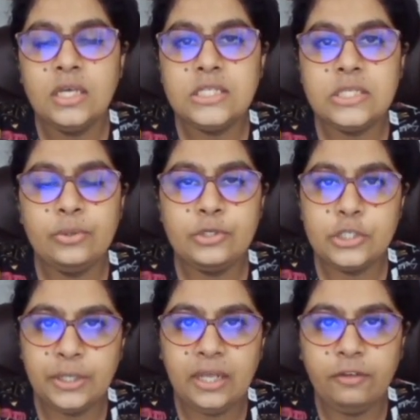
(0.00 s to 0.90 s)
So
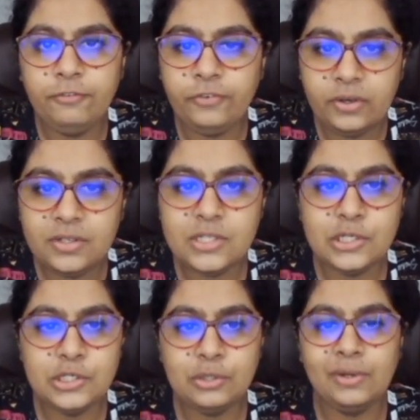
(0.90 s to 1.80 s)
today,
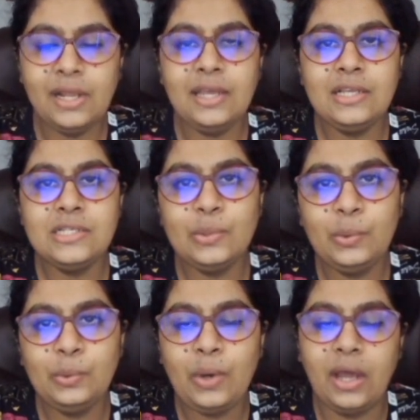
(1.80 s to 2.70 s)
1st July,
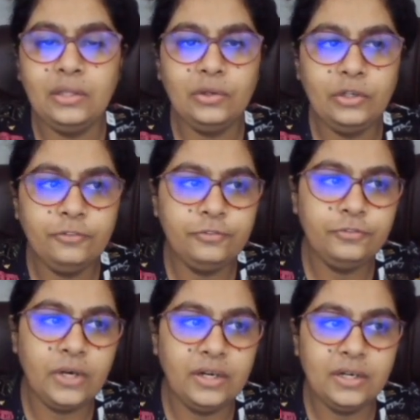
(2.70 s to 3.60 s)
so I thought of
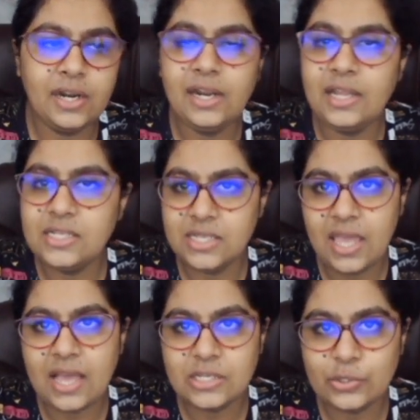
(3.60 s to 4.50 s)
releasing
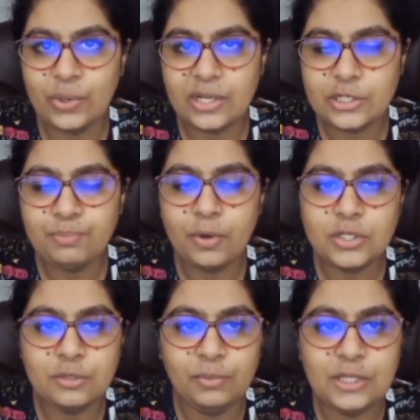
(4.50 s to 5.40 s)
as soon as
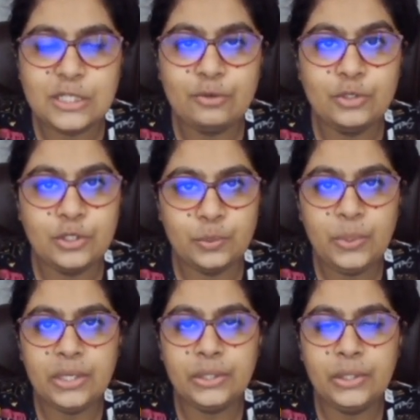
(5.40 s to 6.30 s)
possible. So
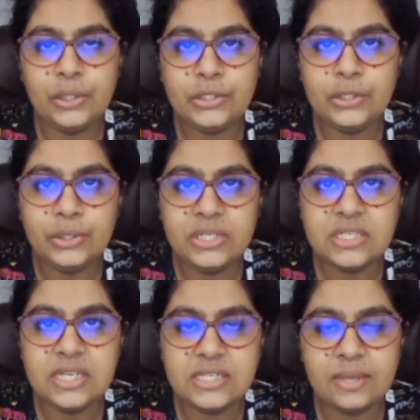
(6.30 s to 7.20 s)
we are going to
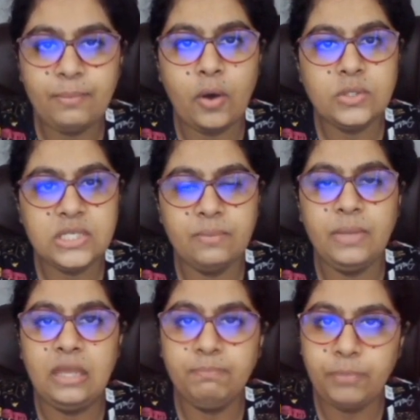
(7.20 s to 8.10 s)
discuss about some
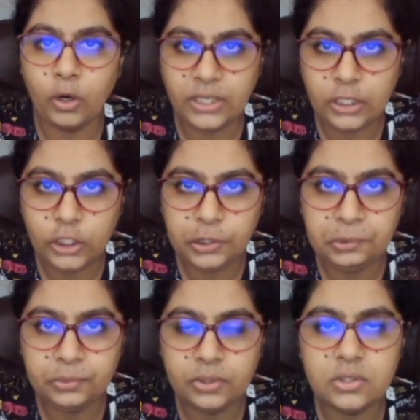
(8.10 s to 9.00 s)
important
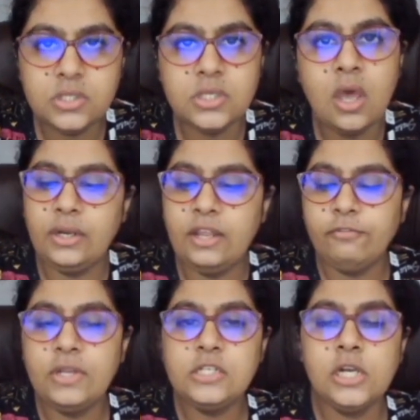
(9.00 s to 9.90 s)
cue codes.
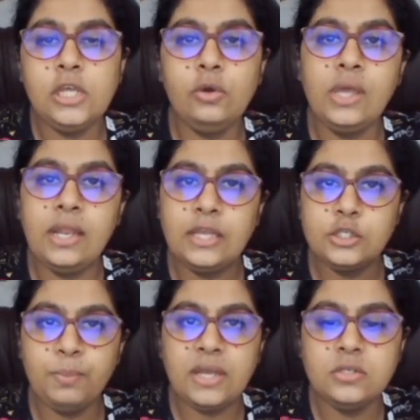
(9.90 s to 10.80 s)
Definitely you can
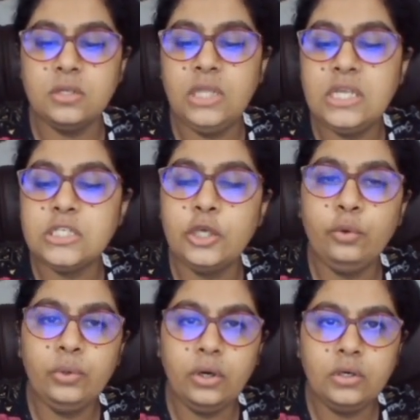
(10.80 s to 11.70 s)
expect these
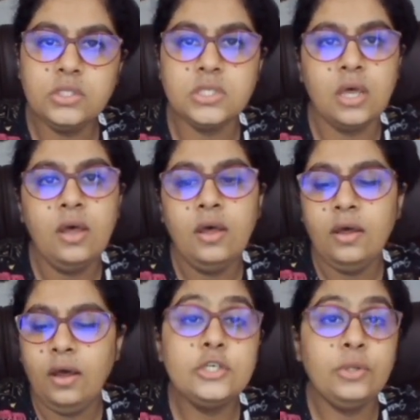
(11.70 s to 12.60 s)
cue codes
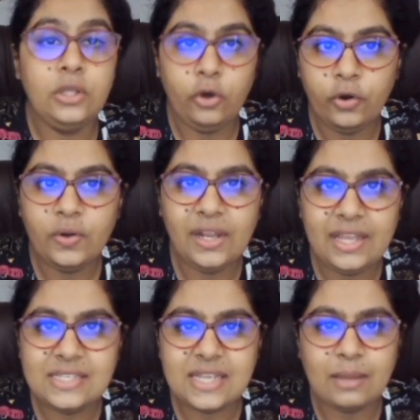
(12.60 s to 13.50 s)
during your real
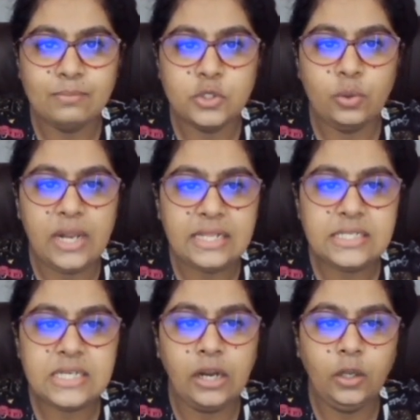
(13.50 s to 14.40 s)
exam. So
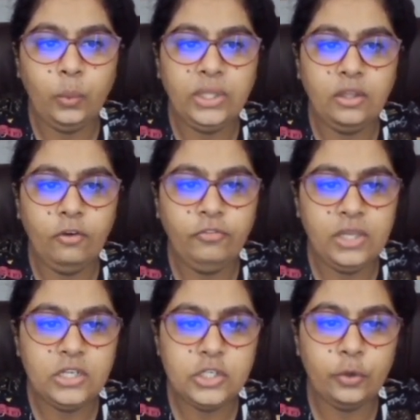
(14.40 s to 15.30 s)
let's start with a
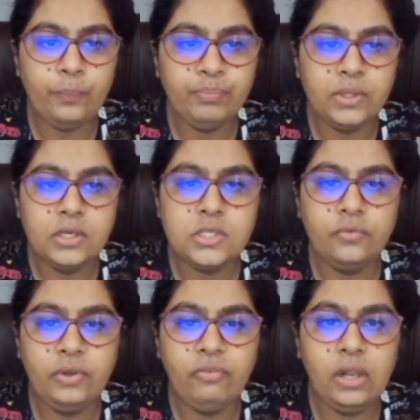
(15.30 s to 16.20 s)
video. So
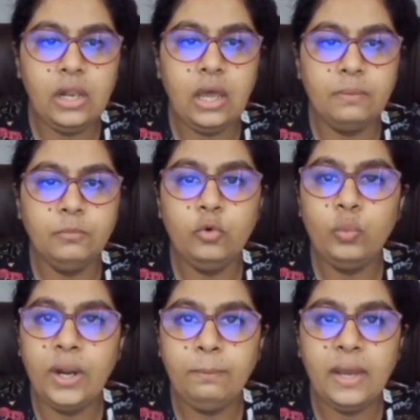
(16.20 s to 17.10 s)
we will move
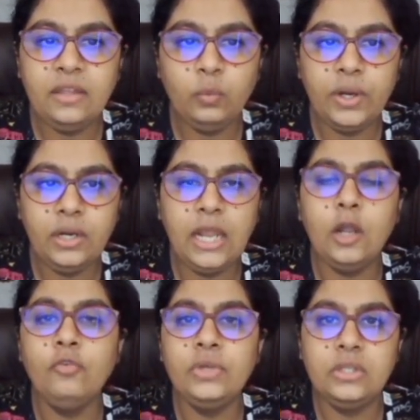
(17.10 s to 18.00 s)
one by one
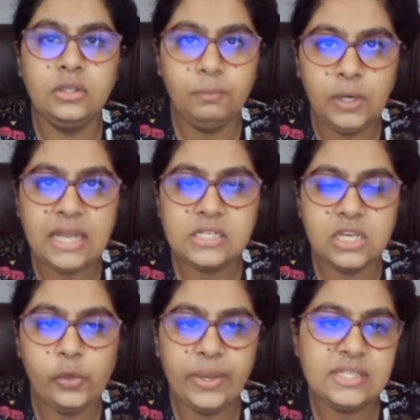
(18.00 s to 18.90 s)
along with the
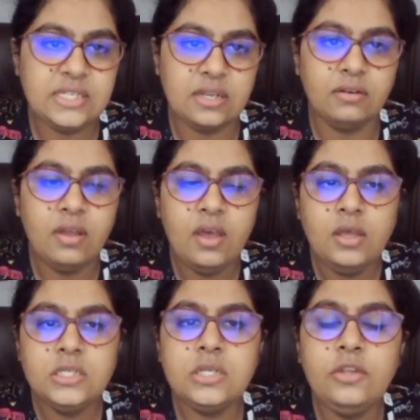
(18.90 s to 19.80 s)
bulletin question.
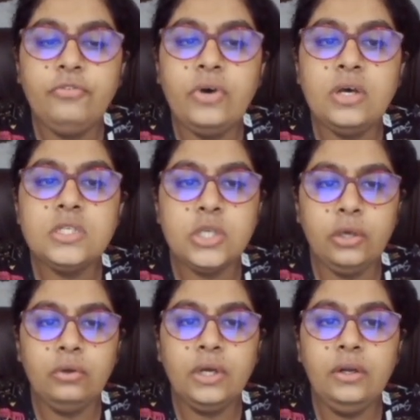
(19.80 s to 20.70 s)
So the first
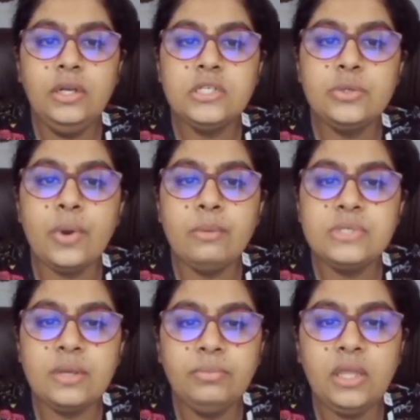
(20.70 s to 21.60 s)
cue card describes
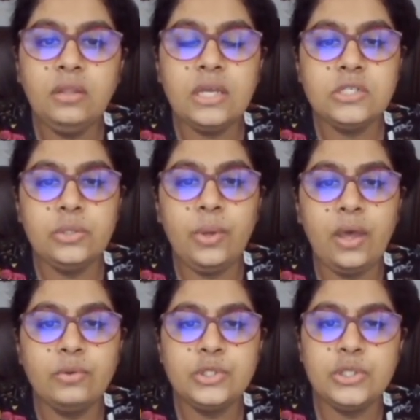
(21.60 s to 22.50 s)
something that you
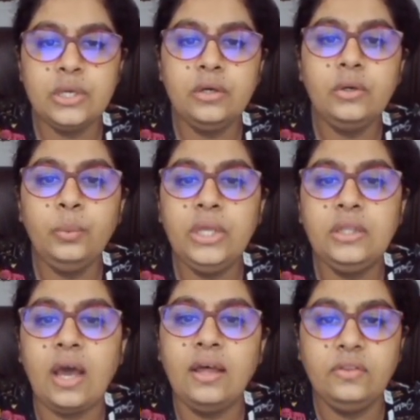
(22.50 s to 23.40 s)
have shared
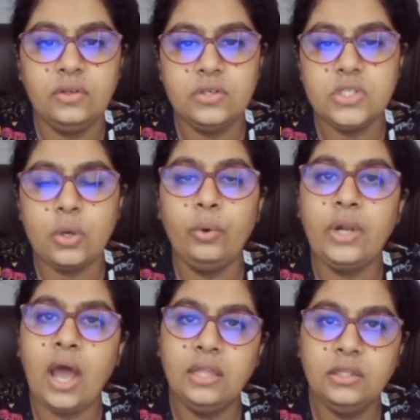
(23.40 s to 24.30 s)
with others or
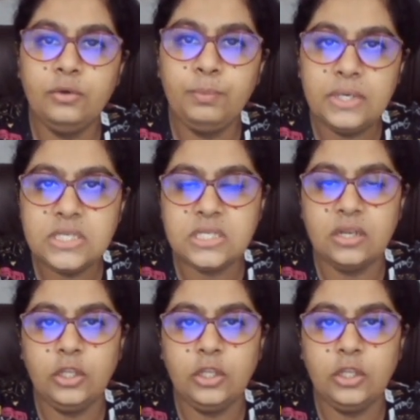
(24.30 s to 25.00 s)
other person.